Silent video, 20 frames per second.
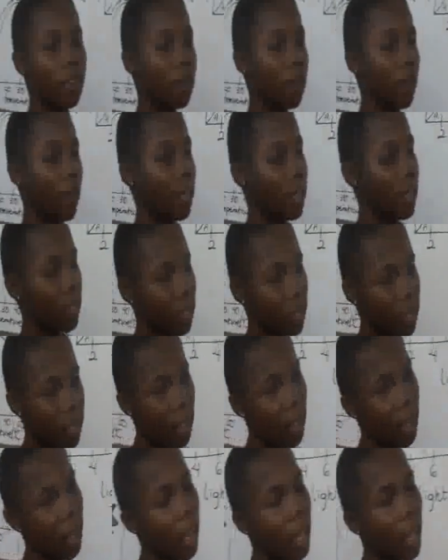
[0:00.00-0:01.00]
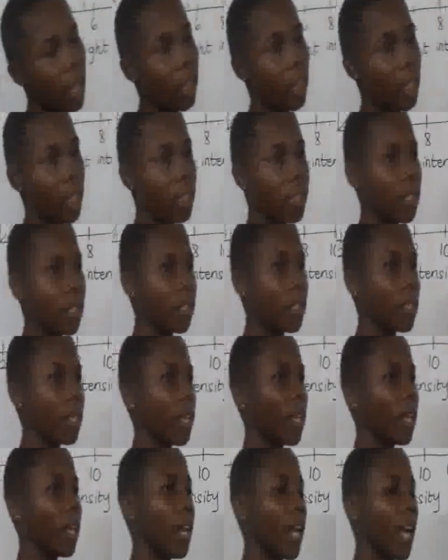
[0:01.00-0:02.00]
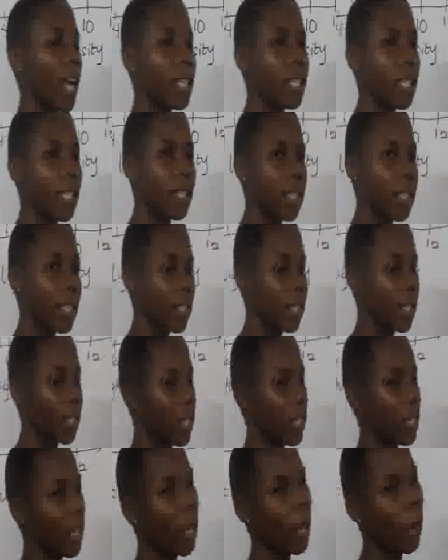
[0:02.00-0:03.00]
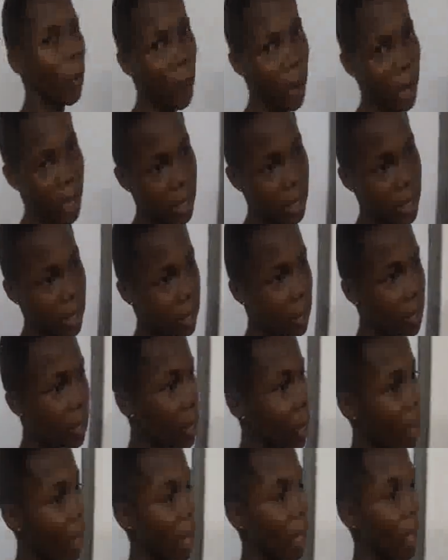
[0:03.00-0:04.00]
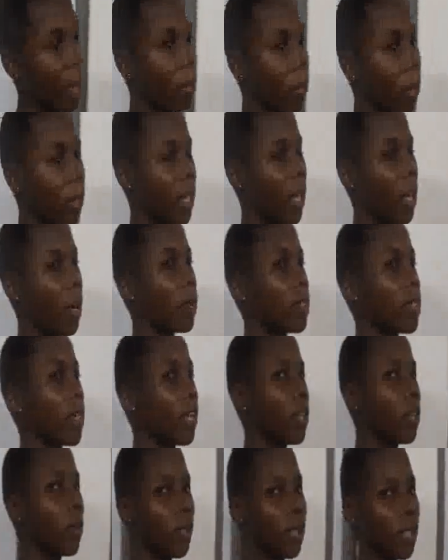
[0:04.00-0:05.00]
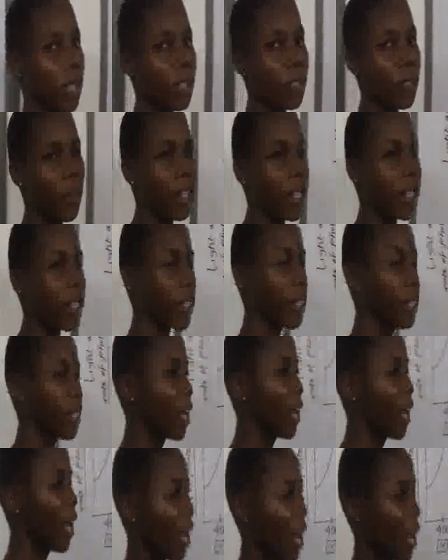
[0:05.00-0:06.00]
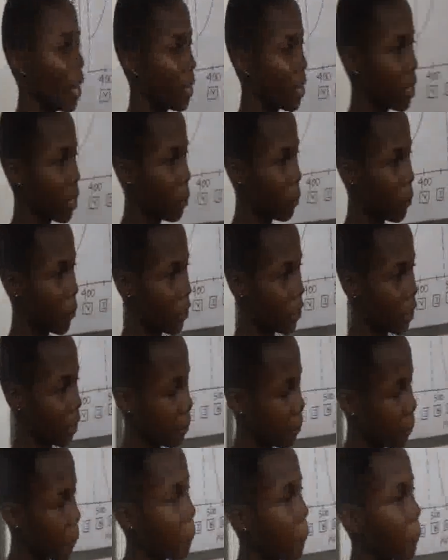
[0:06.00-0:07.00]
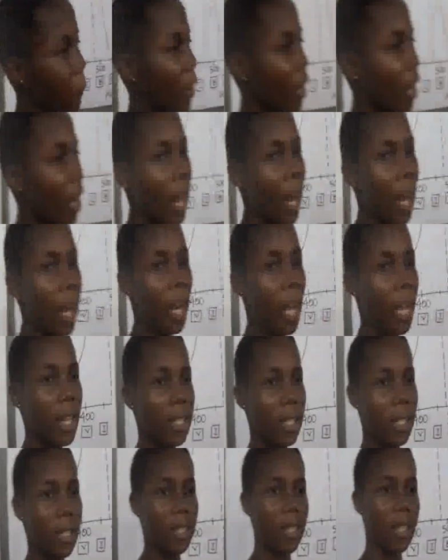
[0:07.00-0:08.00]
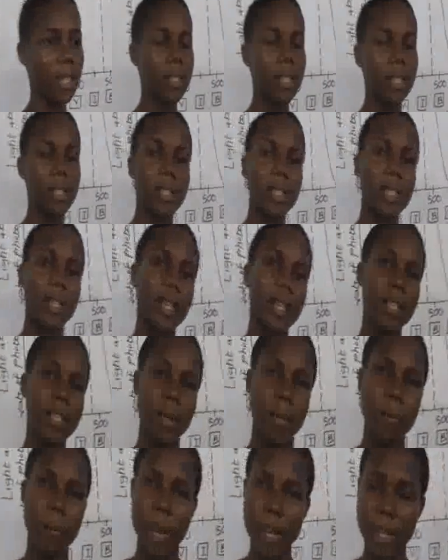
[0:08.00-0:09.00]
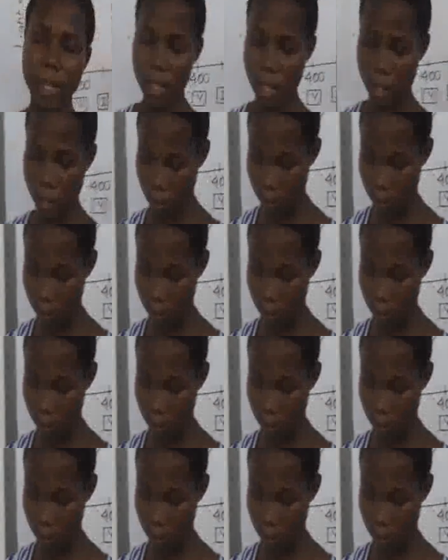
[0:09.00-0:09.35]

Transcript: factors, that is the light intensity and quality, carbon dioxide concentration, and temperature. Light intensity is the brightness of